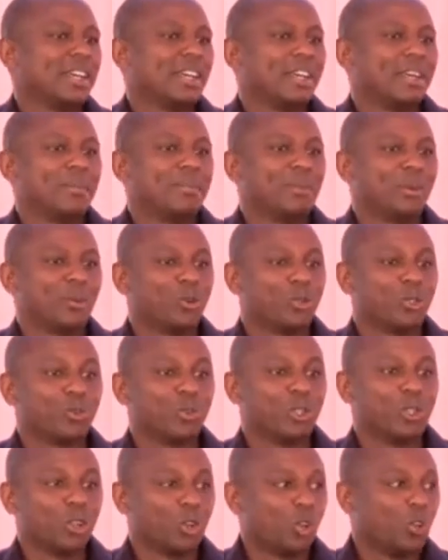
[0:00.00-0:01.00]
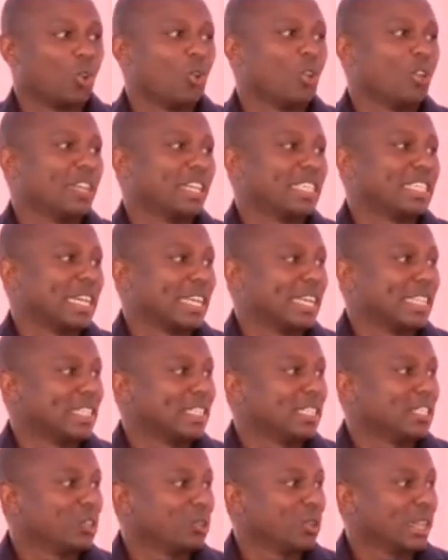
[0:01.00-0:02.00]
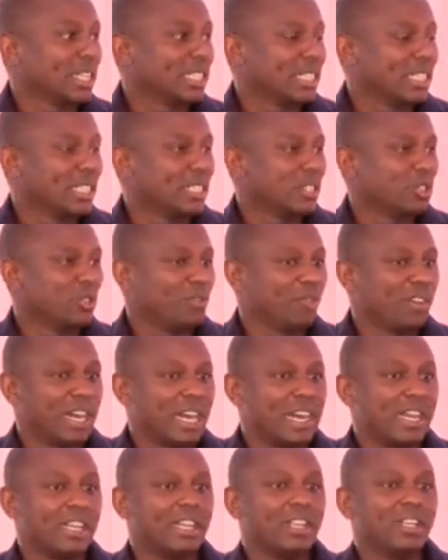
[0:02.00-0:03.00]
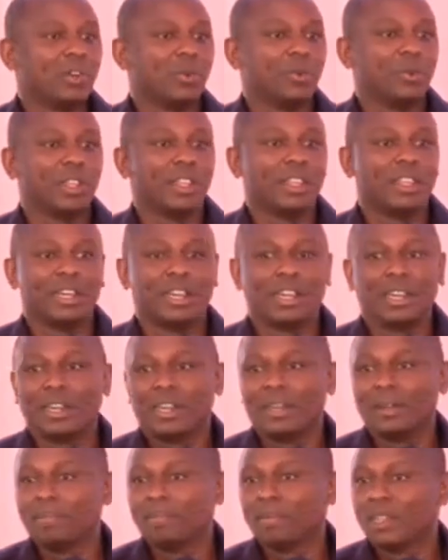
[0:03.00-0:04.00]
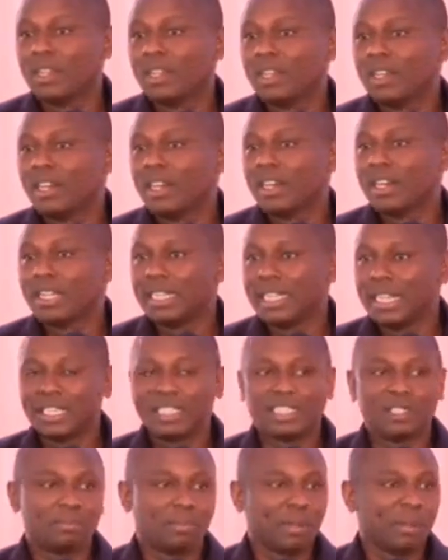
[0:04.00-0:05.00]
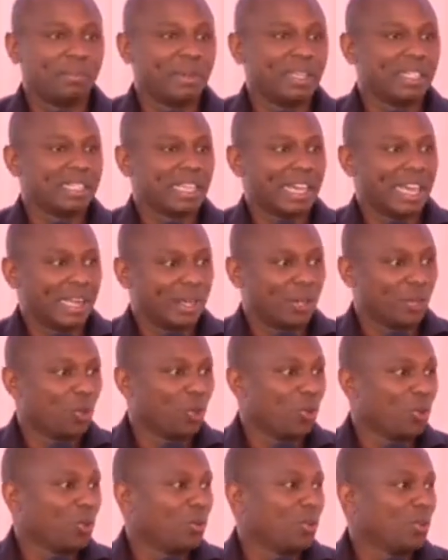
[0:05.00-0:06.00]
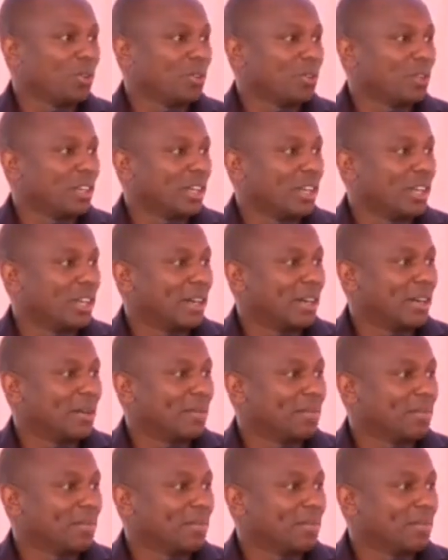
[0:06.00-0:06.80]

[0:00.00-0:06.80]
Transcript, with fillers: uh, because we know the challenges, Your Excellency, you've had with uh, uh, debt repayment. I know uh,